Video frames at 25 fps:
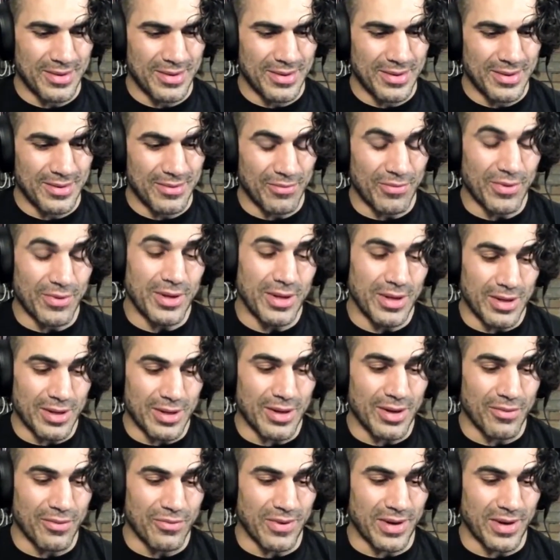funny
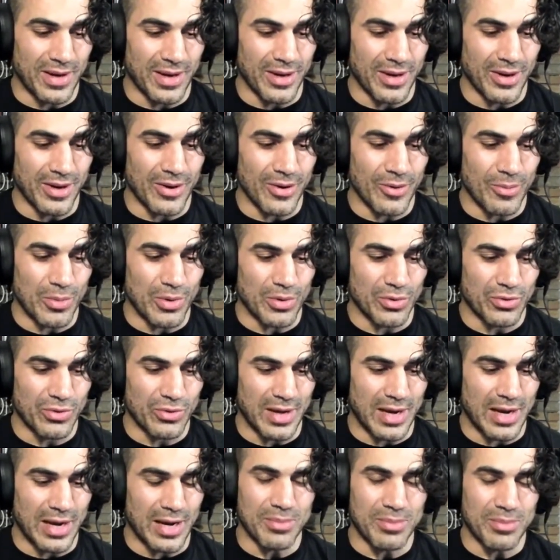enough, I almost
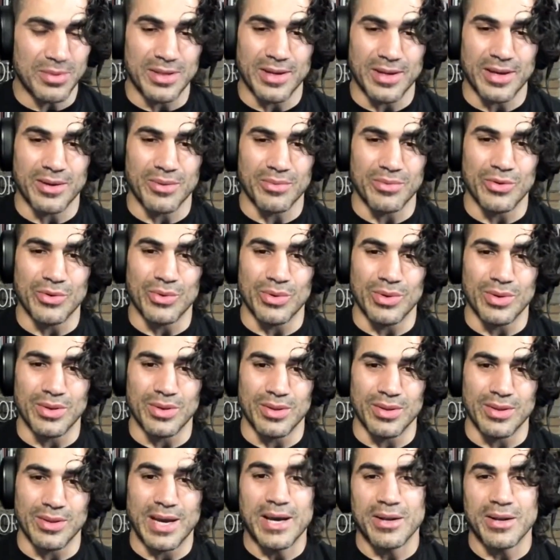opted out of
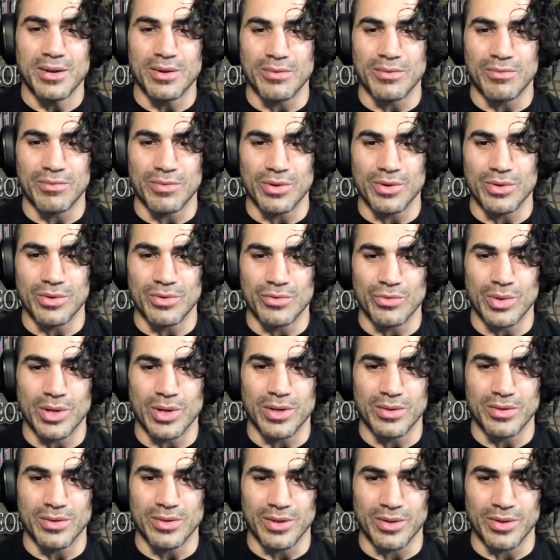doing that interview as
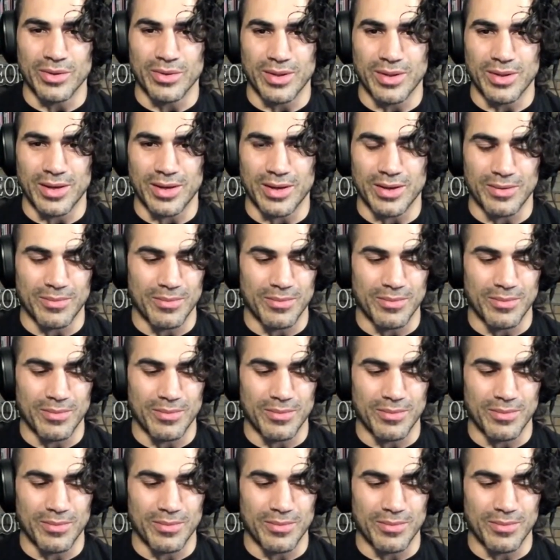well. That